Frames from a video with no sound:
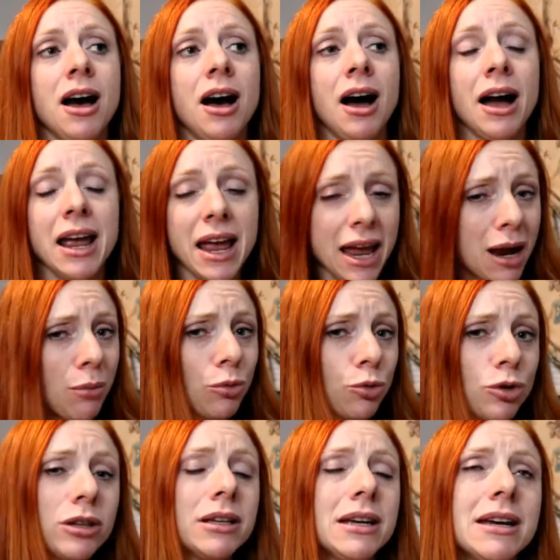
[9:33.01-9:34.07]
I am
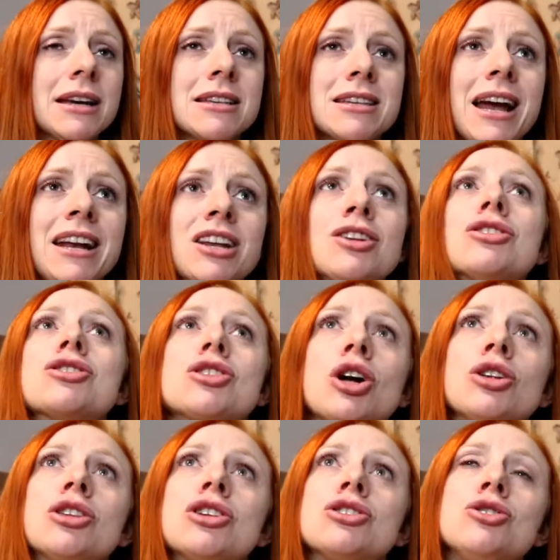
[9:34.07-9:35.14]
really excited to
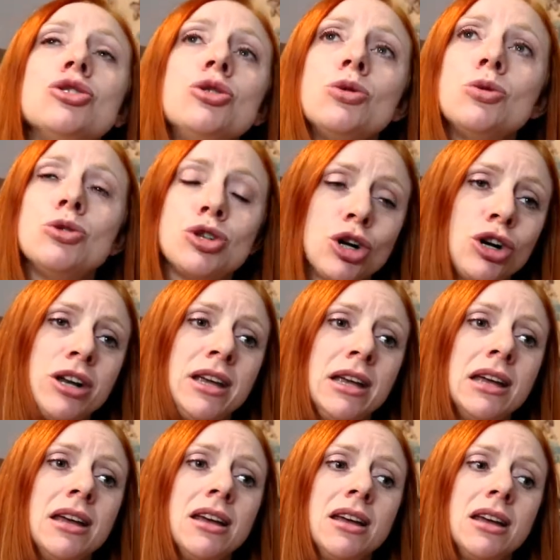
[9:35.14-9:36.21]
start this new
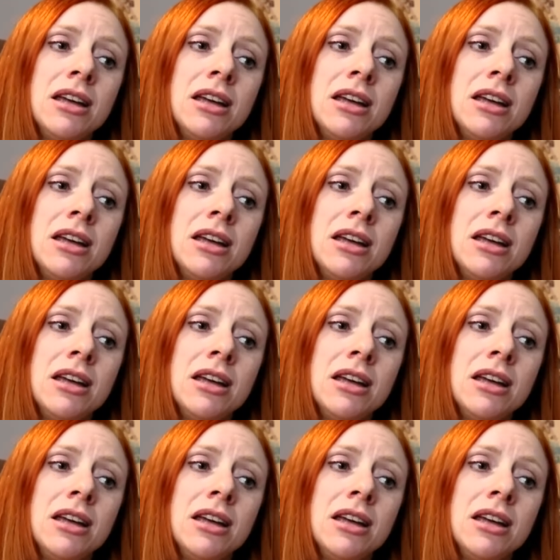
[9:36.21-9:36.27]
journey